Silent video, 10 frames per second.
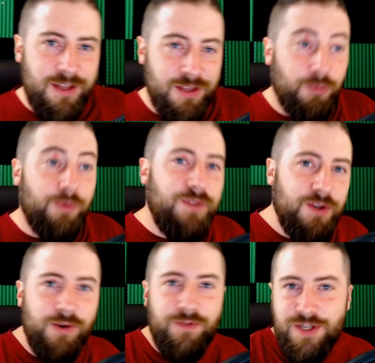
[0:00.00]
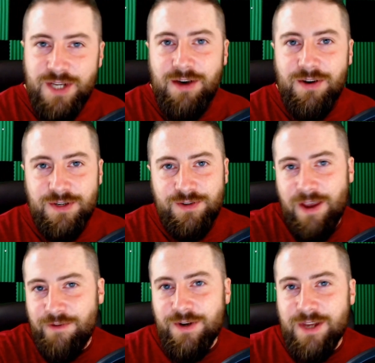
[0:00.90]
the review of the challenge
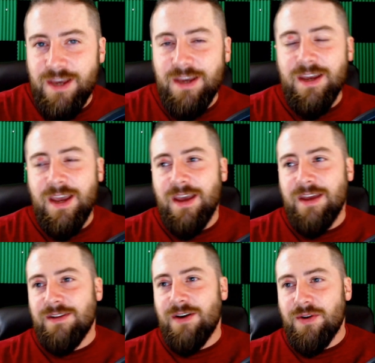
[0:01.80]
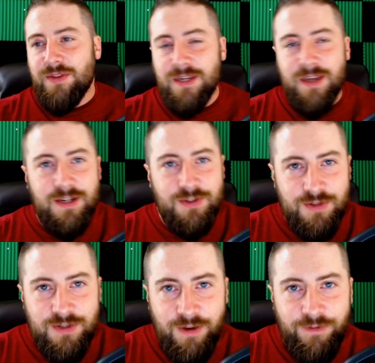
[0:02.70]
every day and all the
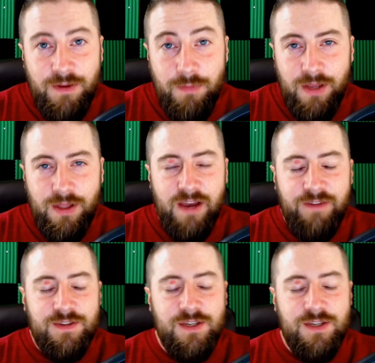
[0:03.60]
extra stuff in my life.